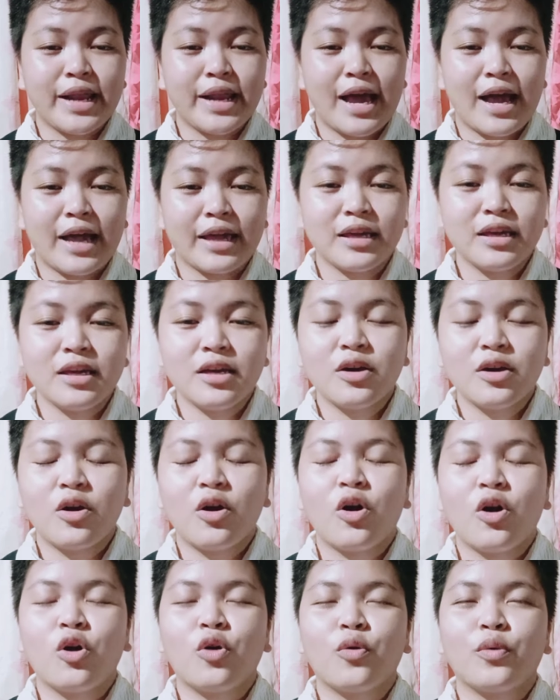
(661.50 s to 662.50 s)
I
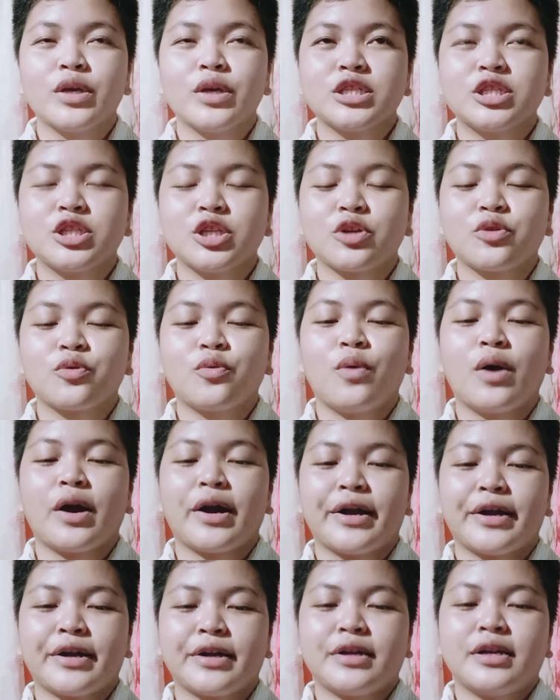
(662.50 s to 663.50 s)
always
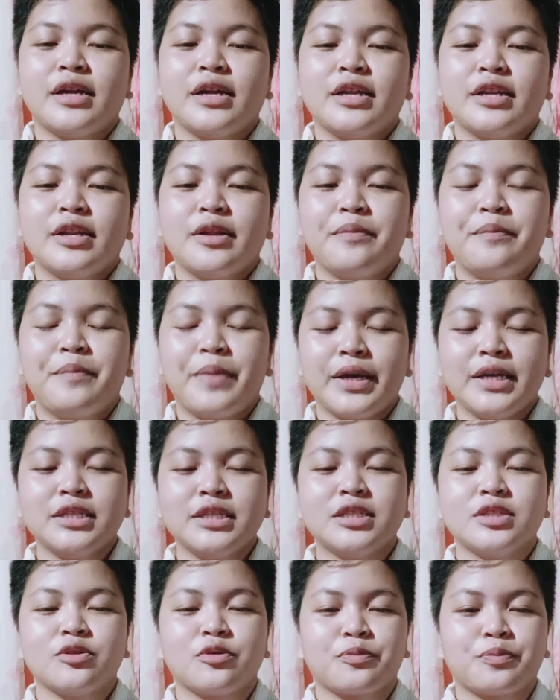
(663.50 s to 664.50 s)
require the
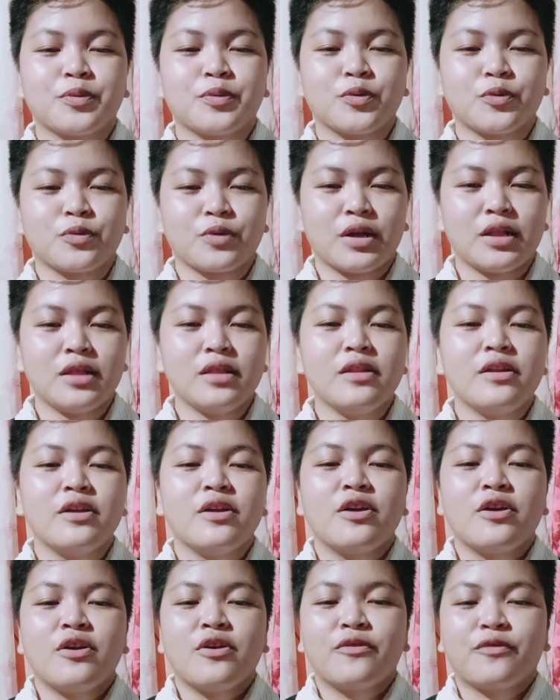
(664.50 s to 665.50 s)
base or plural
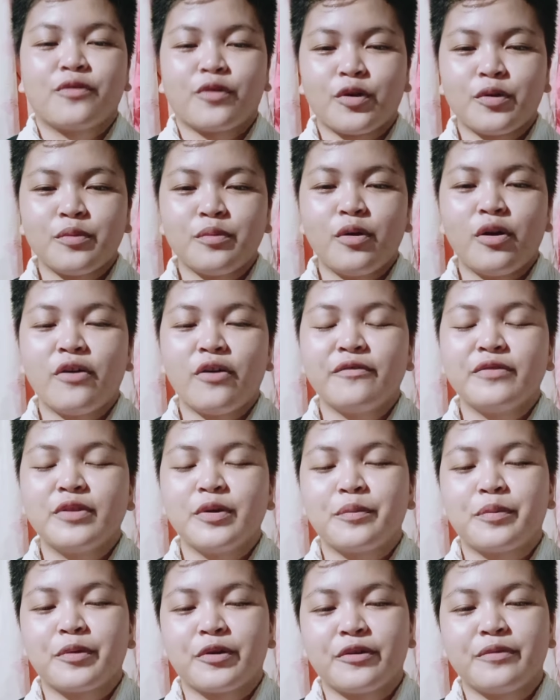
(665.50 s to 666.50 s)
form of the
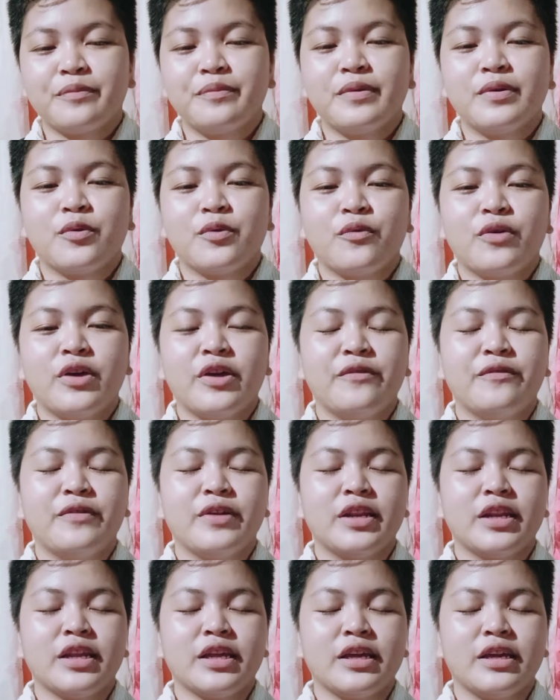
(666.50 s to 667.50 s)
verb
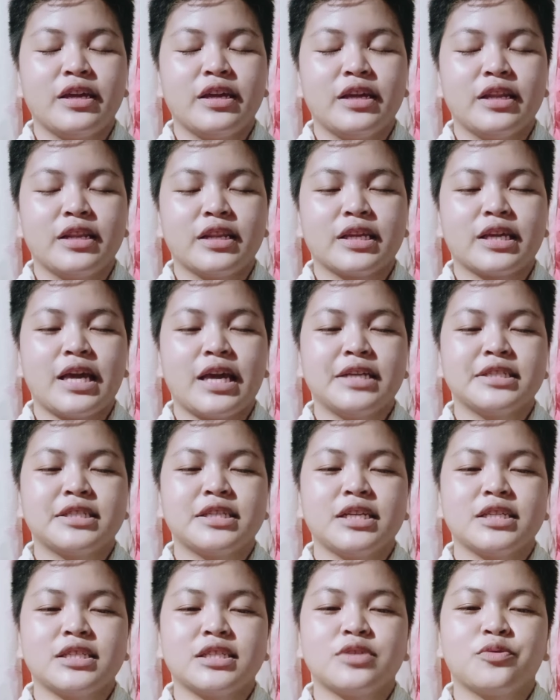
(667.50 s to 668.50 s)
even in
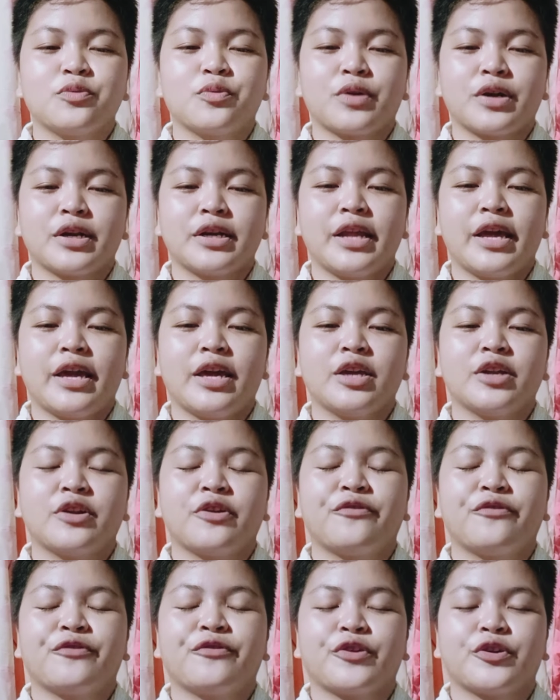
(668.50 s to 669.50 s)
cases where they
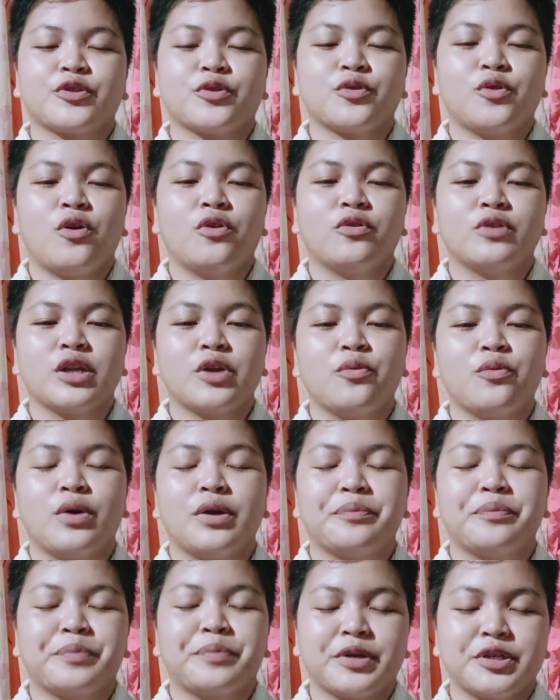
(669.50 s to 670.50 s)
refer to only one
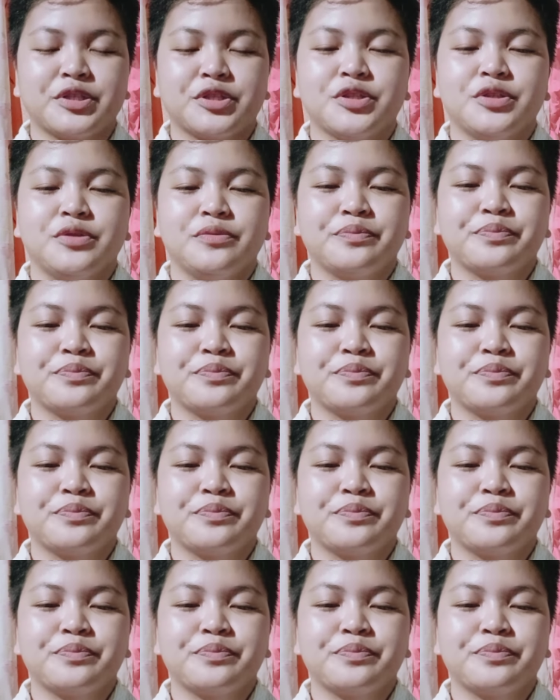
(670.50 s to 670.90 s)
person.